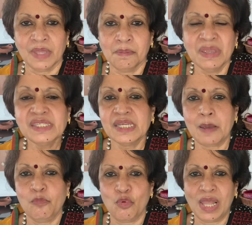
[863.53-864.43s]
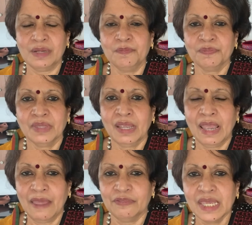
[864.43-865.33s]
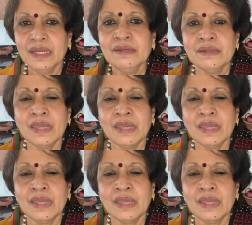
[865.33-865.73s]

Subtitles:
mix it up well, and then